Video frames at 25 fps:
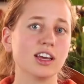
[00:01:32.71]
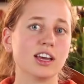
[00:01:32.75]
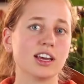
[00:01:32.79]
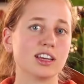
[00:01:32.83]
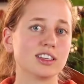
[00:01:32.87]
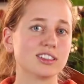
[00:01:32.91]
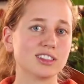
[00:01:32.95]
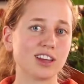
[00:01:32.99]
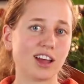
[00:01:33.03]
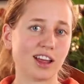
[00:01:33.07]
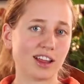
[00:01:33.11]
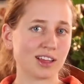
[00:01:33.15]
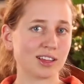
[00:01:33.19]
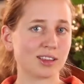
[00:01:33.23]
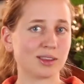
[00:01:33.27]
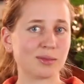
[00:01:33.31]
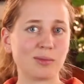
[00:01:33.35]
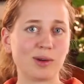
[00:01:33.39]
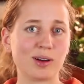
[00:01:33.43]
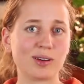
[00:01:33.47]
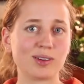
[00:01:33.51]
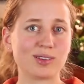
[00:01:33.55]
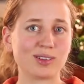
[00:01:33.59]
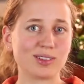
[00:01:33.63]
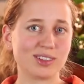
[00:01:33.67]
It's not like the
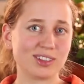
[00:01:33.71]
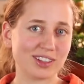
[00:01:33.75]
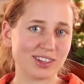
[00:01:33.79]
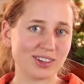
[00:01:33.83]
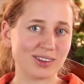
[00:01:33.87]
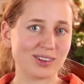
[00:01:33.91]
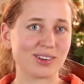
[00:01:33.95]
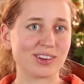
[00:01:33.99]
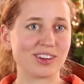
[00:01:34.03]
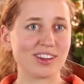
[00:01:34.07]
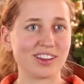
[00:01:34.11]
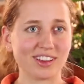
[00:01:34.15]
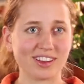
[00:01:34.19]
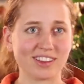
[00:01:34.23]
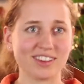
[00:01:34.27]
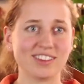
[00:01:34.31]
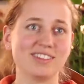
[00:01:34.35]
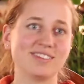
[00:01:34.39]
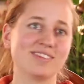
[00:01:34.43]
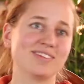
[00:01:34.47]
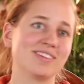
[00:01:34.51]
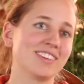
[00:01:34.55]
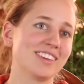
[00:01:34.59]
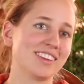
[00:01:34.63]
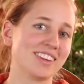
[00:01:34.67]
Mongolian grill
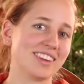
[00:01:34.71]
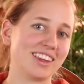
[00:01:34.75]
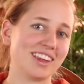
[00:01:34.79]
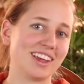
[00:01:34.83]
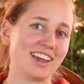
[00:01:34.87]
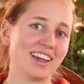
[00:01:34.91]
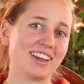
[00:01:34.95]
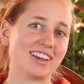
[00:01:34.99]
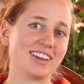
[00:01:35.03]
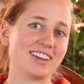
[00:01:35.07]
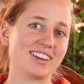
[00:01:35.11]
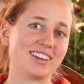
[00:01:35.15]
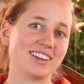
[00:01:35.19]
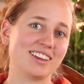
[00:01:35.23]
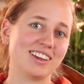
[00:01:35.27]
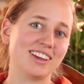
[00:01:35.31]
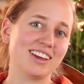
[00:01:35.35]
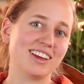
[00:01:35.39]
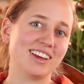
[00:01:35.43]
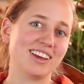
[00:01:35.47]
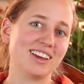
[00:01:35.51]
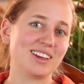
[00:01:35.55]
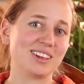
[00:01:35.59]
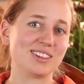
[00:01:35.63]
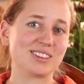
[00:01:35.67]
that
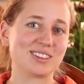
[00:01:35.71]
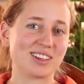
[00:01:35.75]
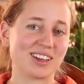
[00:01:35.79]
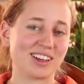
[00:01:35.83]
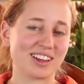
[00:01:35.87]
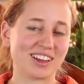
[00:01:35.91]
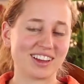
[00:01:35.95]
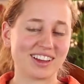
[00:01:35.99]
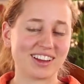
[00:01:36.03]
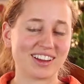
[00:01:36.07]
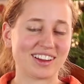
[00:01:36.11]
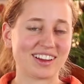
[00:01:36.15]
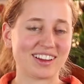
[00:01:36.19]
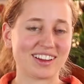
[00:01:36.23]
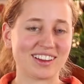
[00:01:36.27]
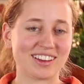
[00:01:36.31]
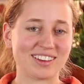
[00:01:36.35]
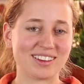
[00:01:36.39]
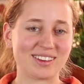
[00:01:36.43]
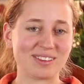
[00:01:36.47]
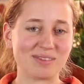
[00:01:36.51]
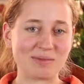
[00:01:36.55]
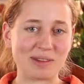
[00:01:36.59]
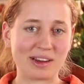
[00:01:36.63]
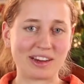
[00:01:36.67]
is
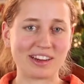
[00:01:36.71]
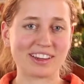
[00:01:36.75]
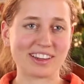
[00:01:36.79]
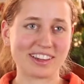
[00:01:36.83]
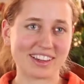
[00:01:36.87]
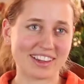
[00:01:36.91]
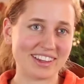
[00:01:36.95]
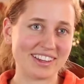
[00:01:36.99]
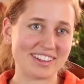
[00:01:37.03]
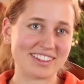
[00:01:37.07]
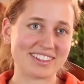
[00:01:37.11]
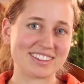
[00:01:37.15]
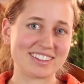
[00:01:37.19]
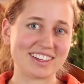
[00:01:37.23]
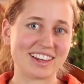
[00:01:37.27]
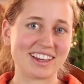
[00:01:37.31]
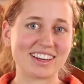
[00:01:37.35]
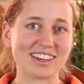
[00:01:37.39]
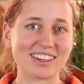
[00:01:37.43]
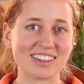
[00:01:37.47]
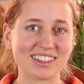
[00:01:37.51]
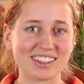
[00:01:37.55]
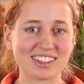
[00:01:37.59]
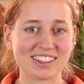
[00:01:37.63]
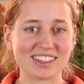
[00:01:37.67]
in America. It's not
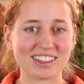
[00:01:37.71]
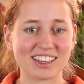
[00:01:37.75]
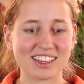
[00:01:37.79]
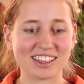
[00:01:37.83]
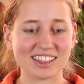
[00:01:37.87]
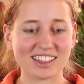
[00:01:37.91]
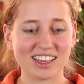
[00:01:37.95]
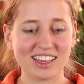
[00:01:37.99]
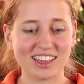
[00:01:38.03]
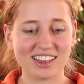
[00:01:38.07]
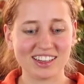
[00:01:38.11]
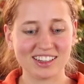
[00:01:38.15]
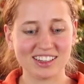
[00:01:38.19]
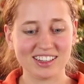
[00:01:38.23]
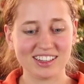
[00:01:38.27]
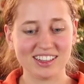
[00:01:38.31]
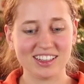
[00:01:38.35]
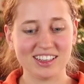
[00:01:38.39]
anything like that.